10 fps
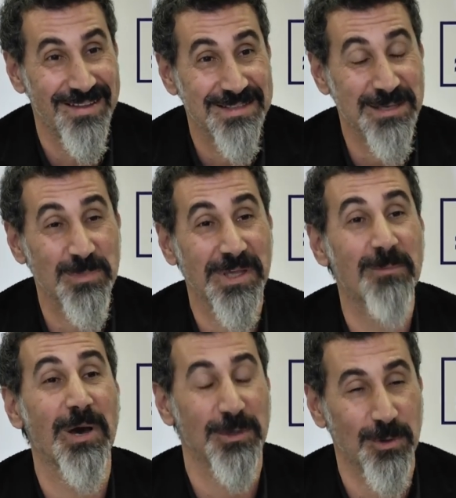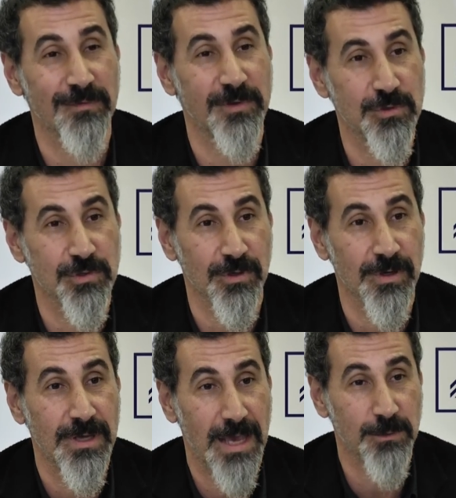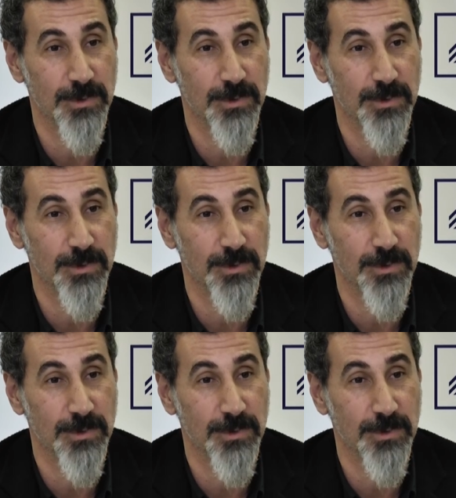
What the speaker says: something about your future and